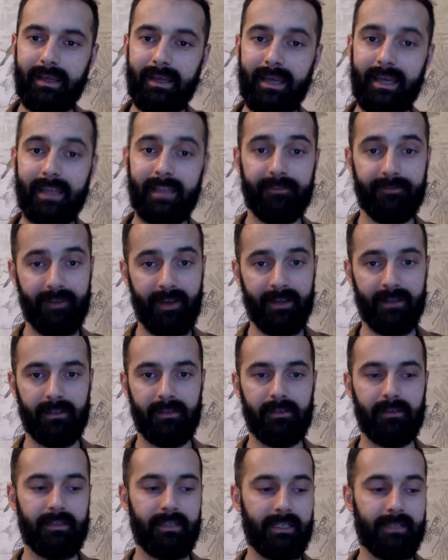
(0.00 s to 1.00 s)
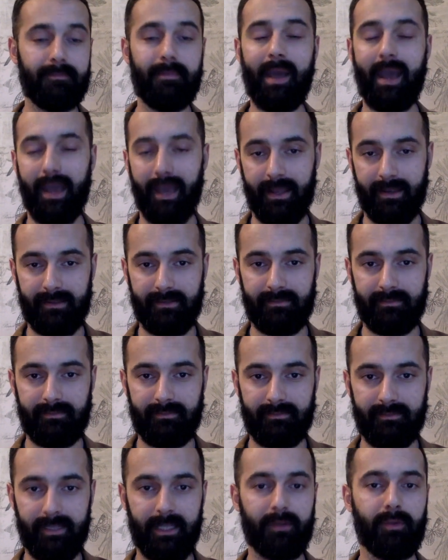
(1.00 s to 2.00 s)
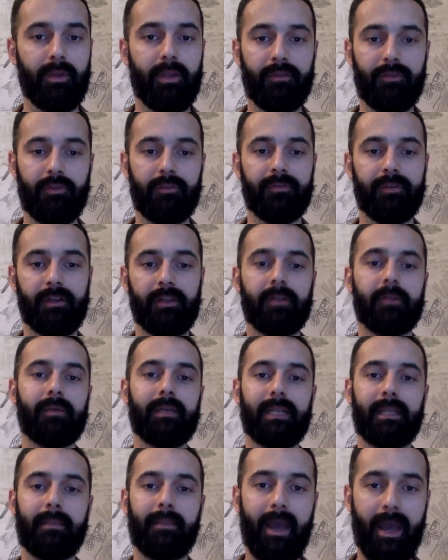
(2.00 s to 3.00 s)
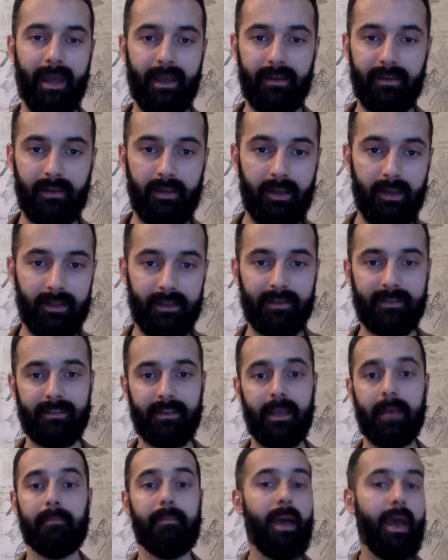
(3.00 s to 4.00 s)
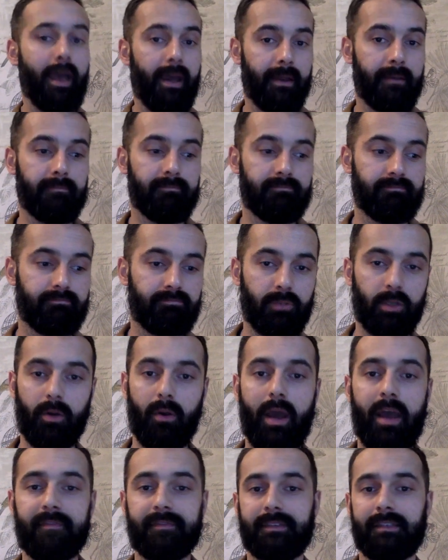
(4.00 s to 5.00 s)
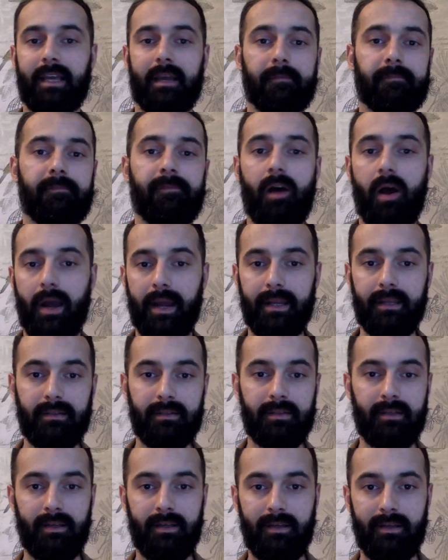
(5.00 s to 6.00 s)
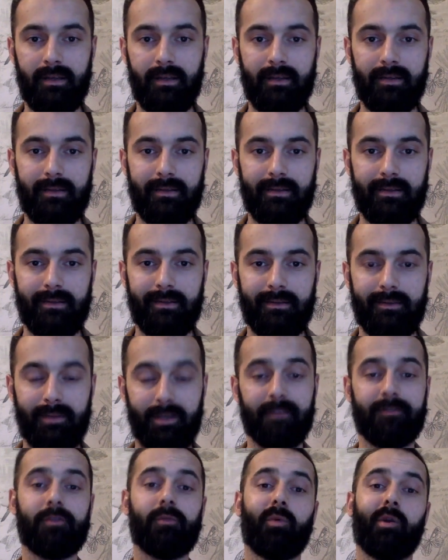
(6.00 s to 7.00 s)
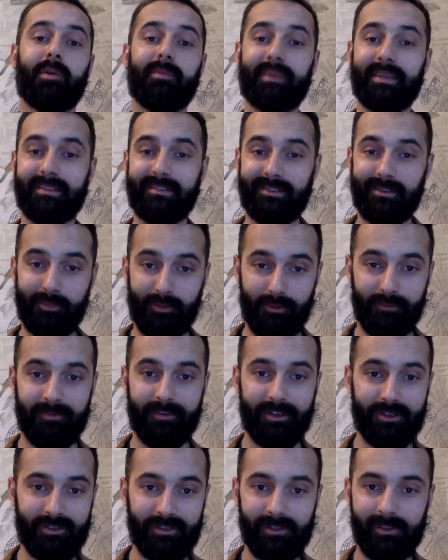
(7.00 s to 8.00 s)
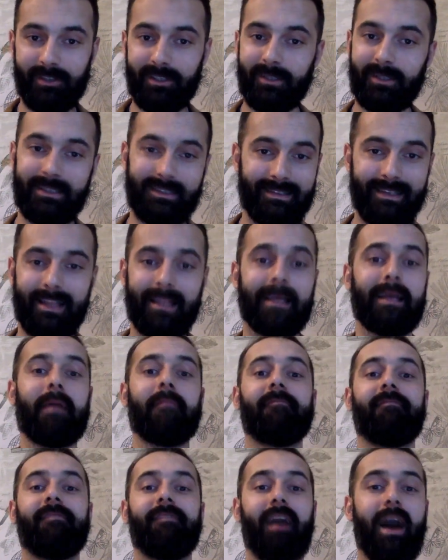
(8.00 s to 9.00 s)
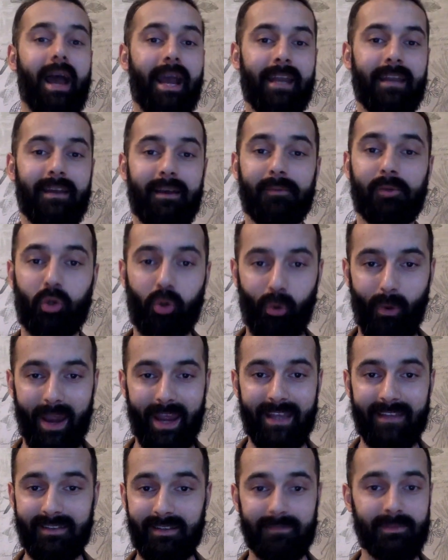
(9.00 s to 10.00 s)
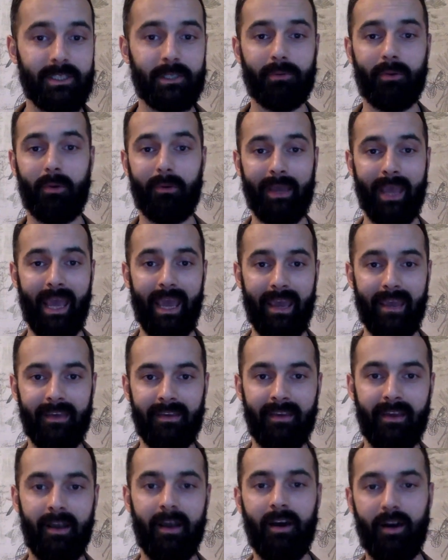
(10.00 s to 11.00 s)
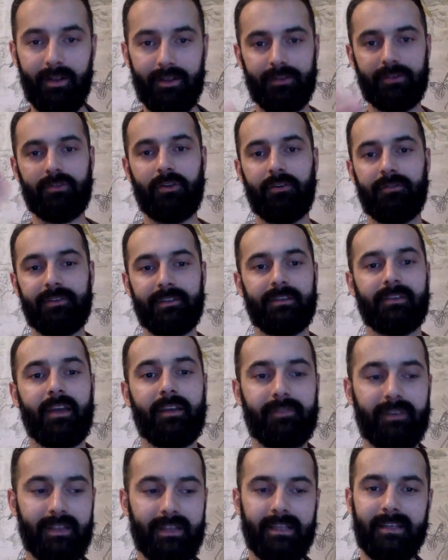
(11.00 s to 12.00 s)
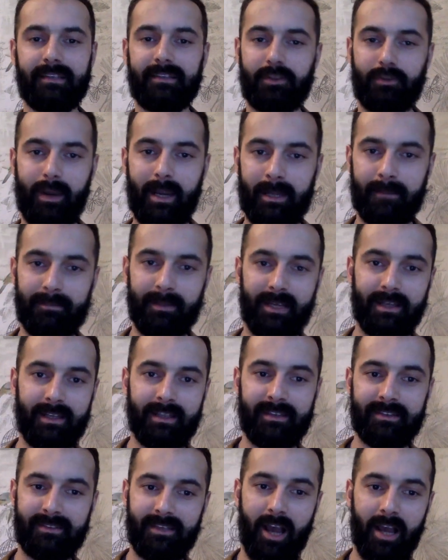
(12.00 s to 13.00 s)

and the final is bad. Like if you're feeling really bad, you can say I'm bad. You don't have to say I'm fine. But if you want to be superficial, you can say like I'm fine, I'm great, I'm doing okay. On the surface, everything is great, but on the